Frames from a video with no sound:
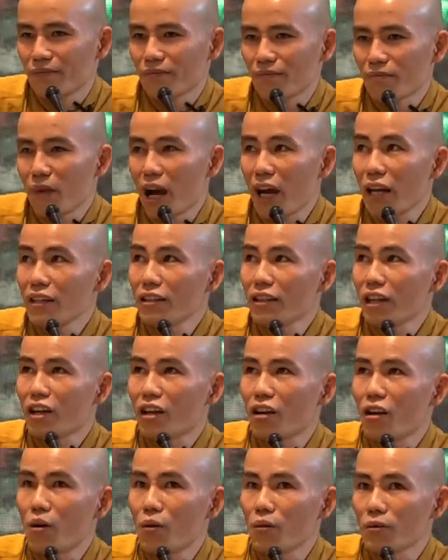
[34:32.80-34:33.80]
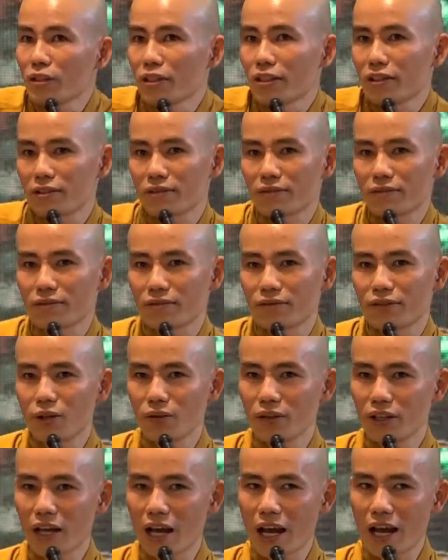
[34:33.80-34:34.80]
by the coldness? You
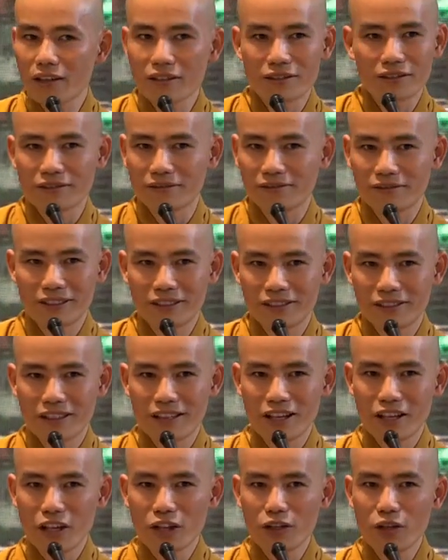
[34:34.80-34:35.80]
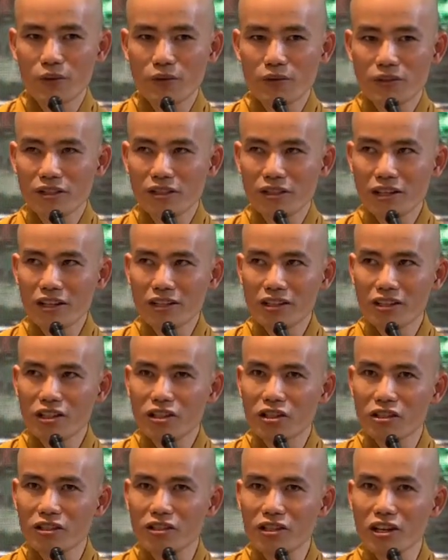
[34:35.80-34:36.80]
can't. You
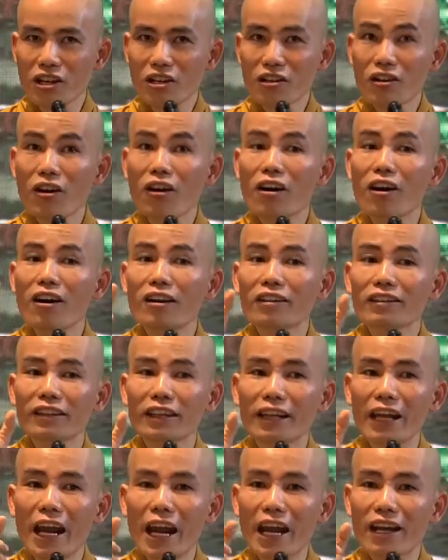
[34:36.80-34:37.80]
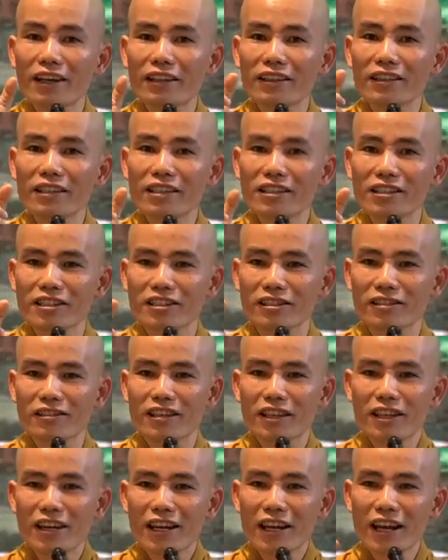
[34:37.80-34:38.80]
just turn on the air condition
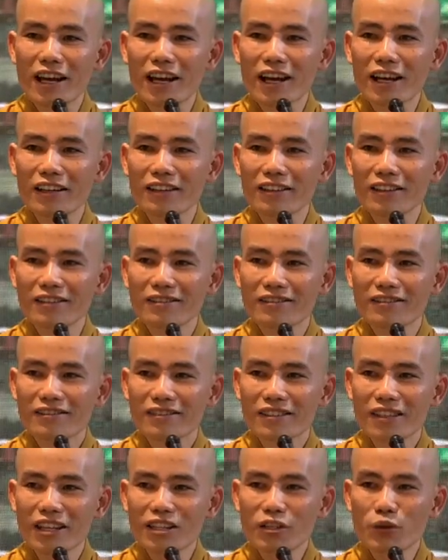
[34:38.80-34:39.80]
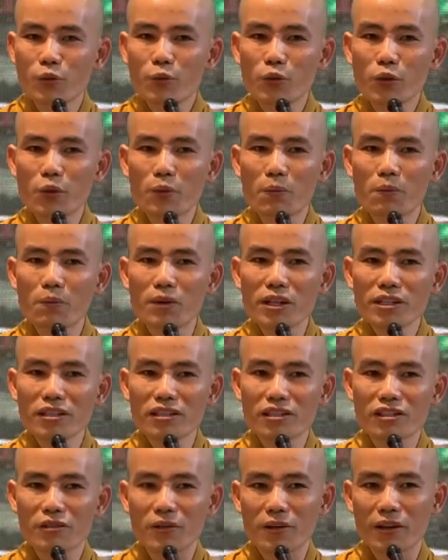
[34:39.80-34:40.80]
and it will mix
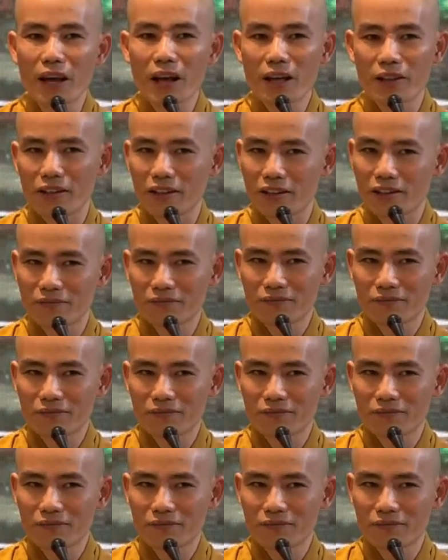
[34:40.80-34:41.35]
together